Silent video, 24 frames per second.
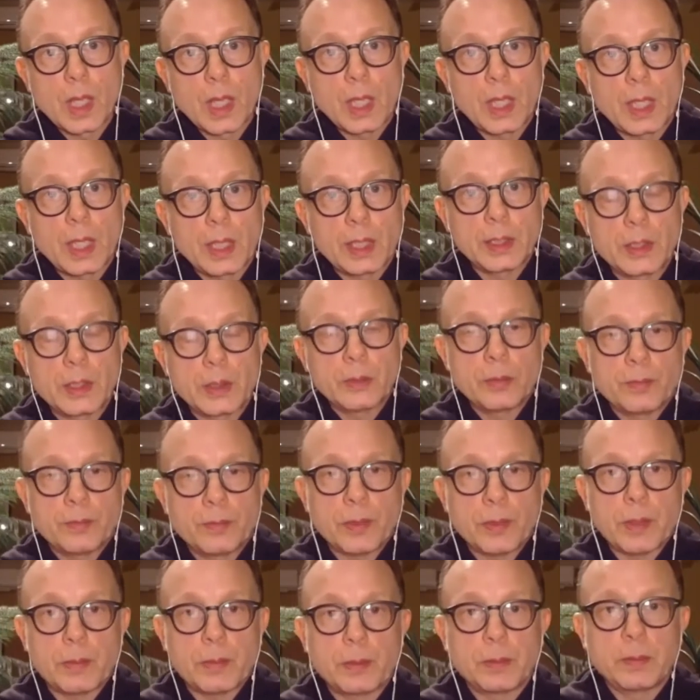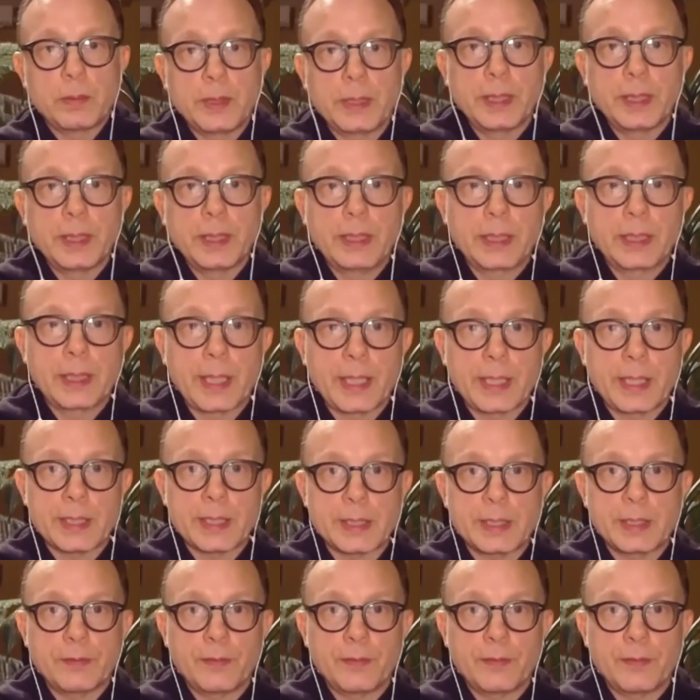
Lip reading: And you probably guessed,